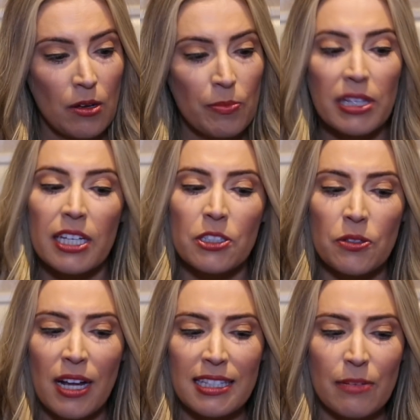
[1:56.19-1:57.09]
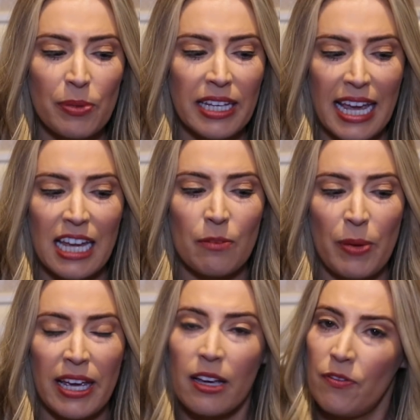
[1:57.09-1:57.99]
please do not simply
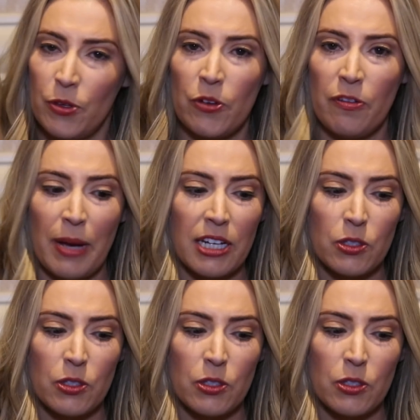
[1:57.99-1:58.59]
handpick a few of my